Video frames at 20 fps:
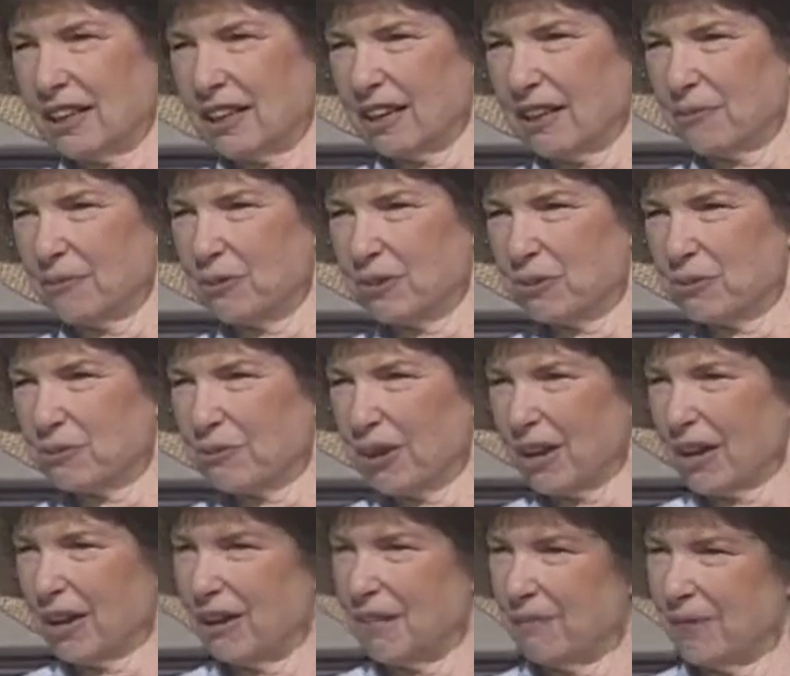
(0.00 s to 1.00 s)
that if you
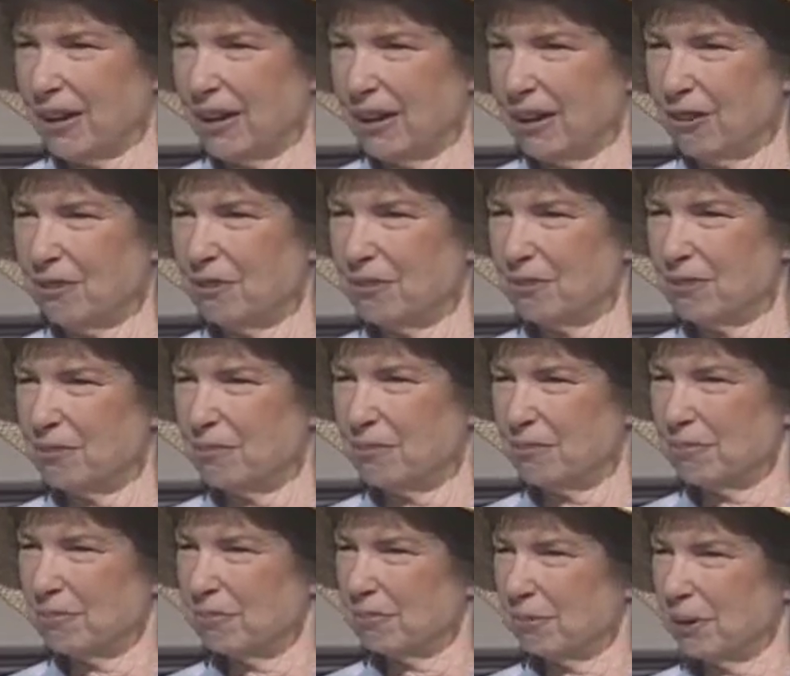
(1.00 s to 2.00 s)
drive out
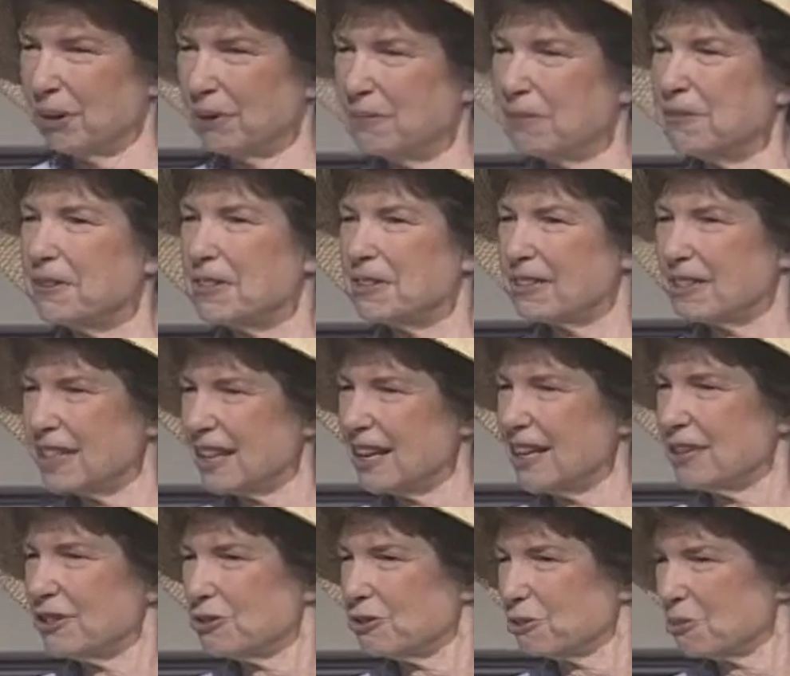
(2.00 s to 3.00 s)
Murphy
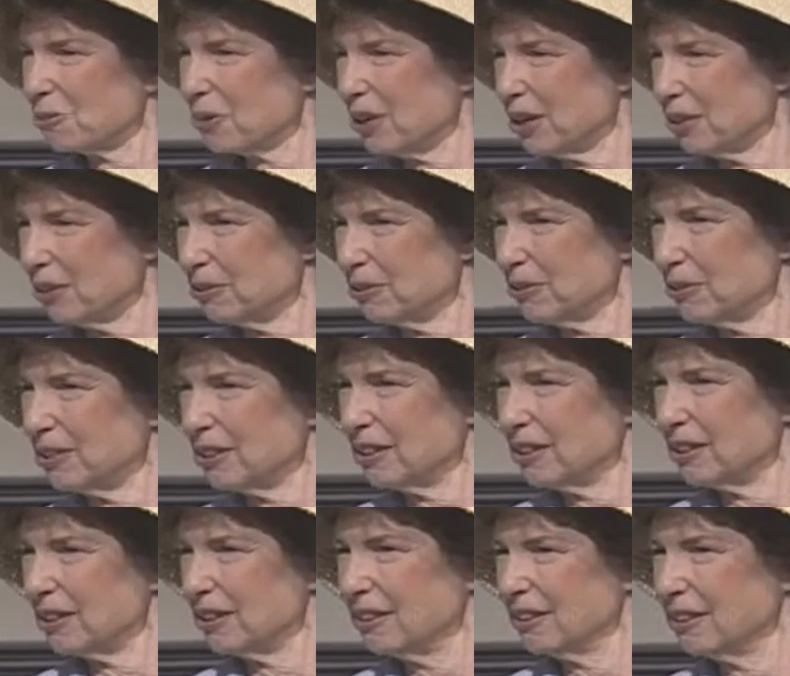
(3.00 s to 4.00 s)
Stage Road,
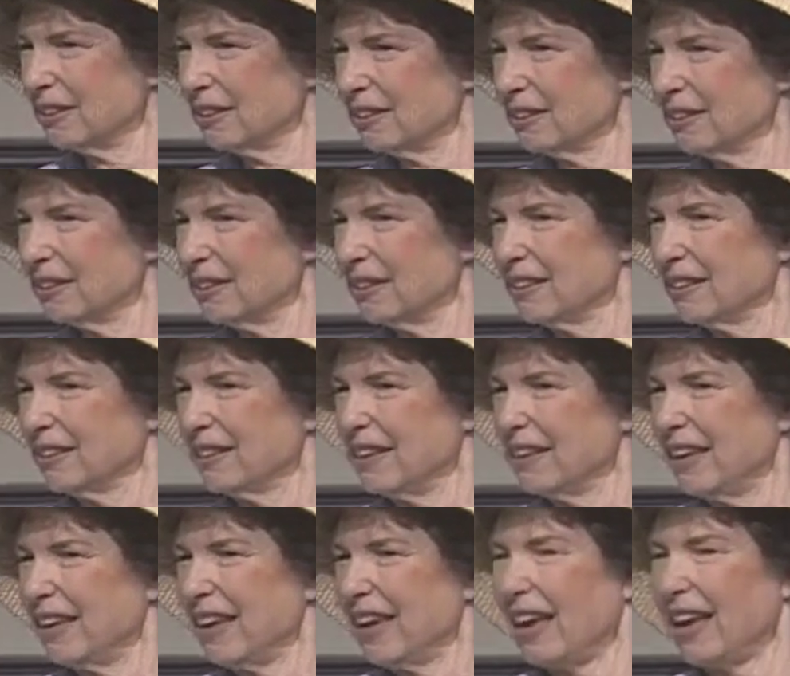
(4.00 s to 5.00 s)

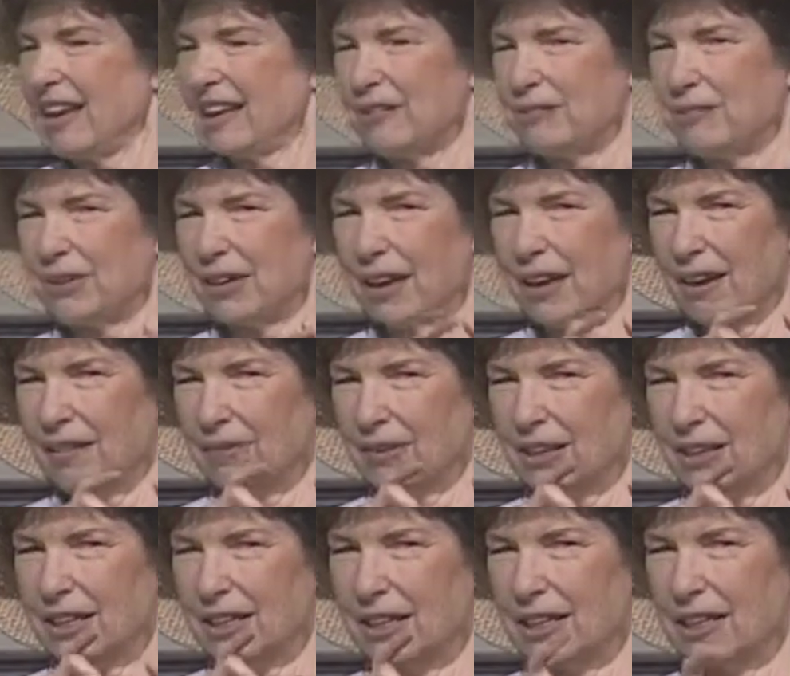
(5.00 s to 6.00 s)
and if you have a
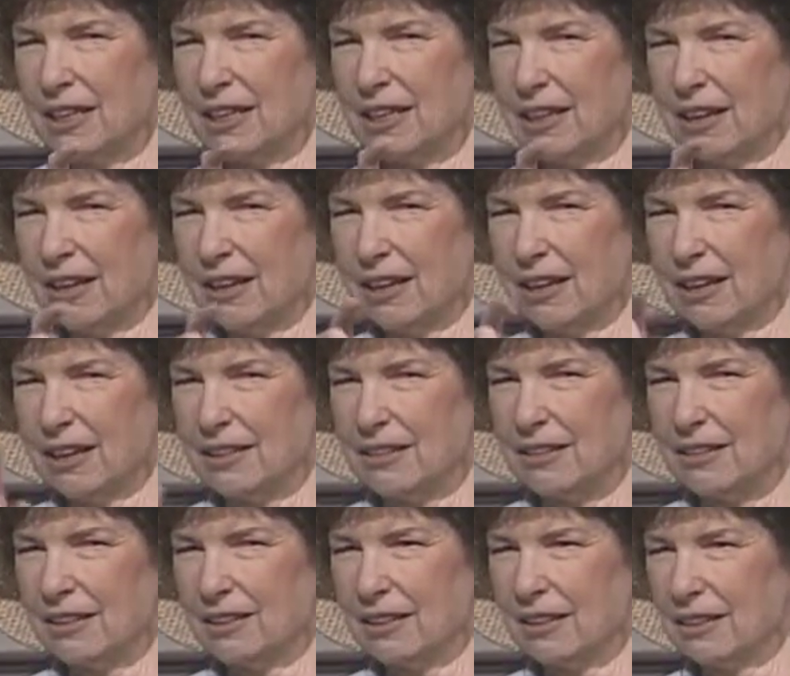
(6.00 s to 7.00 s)
keen eye
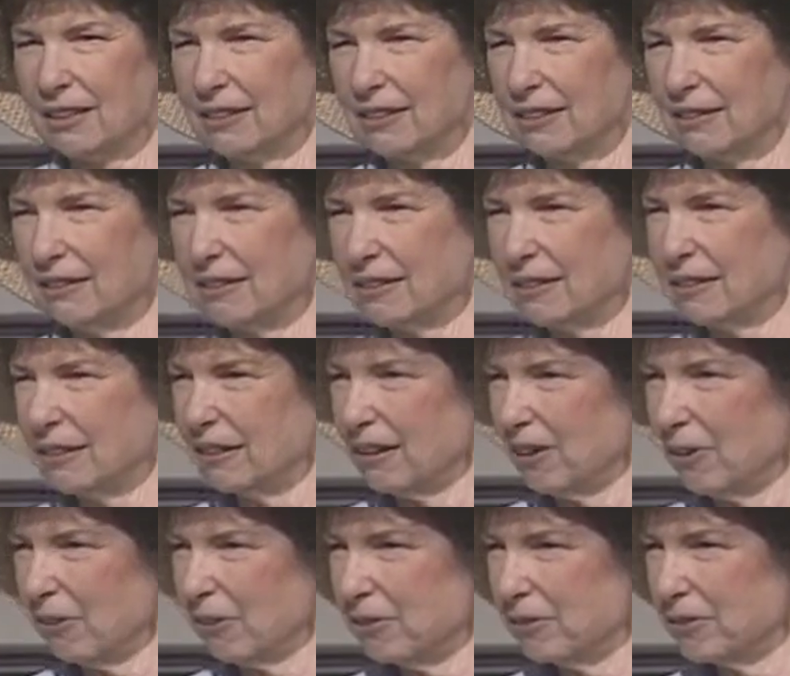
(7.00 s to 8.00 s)
to
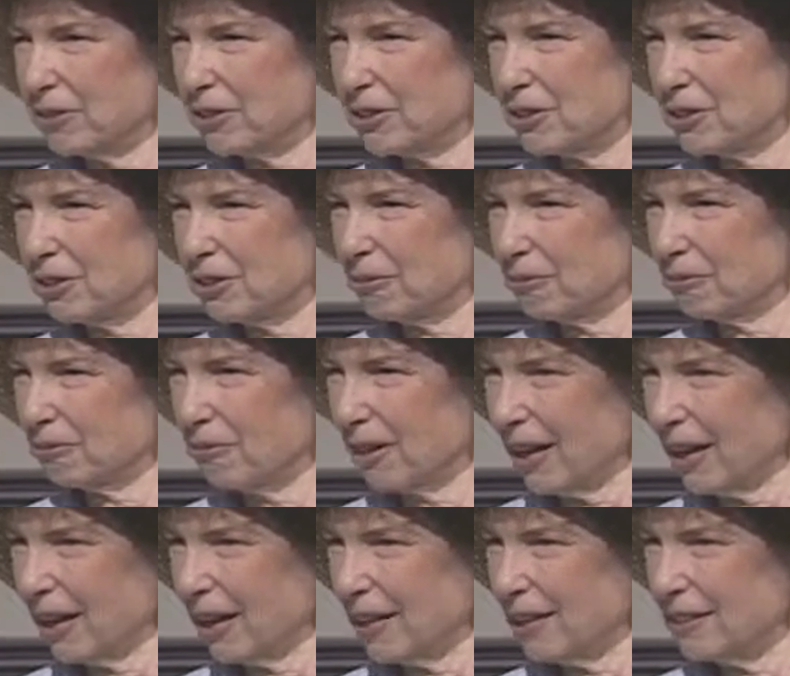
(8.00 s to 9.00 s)
over to the
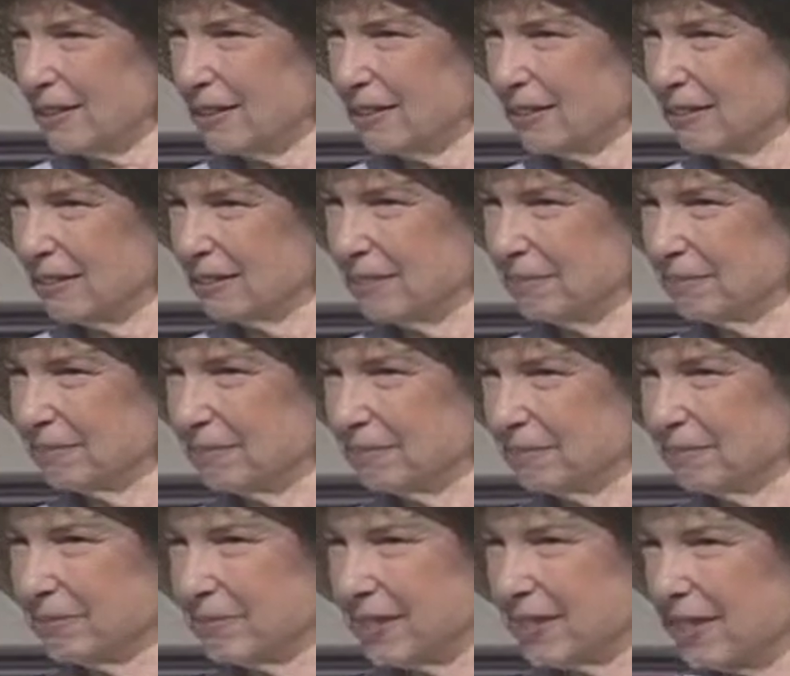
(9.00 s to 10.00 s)
right,
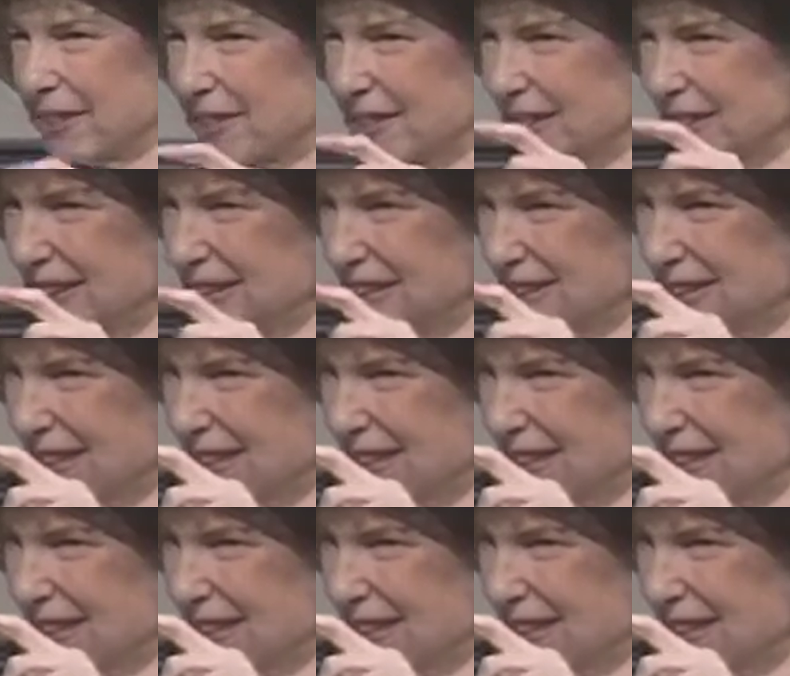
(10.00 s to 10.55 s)
there's a little